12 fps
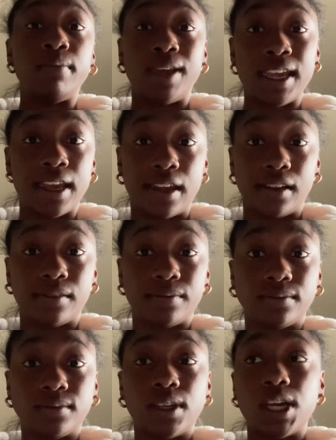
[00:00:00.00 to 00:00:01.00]
man.
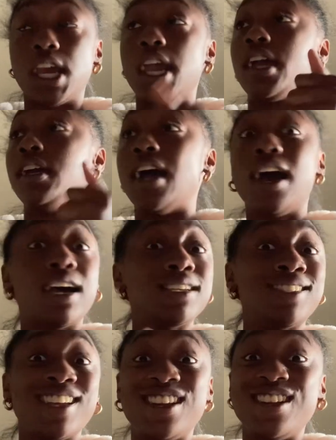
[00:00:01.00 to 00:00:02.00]
God
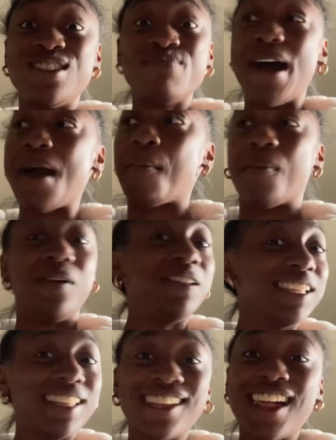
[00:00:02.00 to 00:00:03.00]
said it in the Bible.
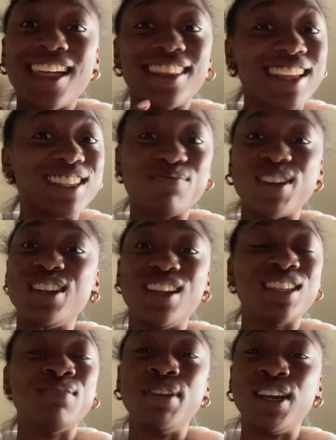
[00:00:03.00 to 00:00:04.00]

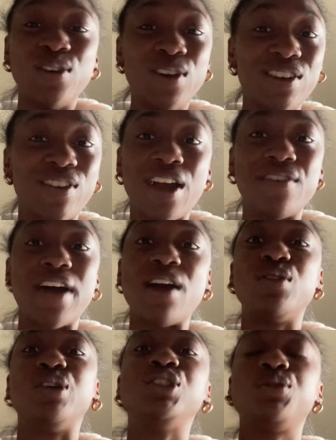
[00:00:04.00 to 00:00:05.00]
It's been going around
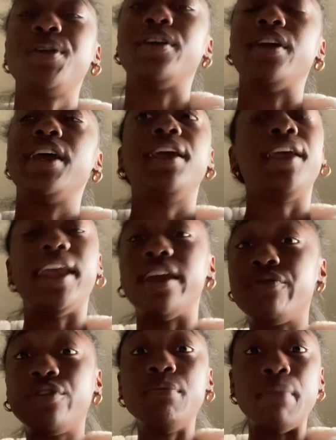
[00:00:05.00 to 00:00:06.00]
viral on Twitter.
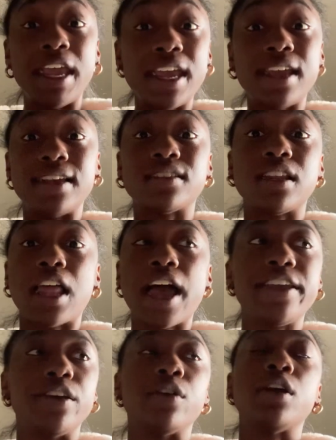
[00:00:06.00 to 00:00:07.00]
Every man is a
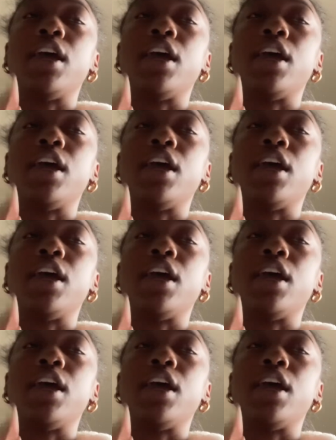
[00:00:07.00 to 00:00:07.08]
liar.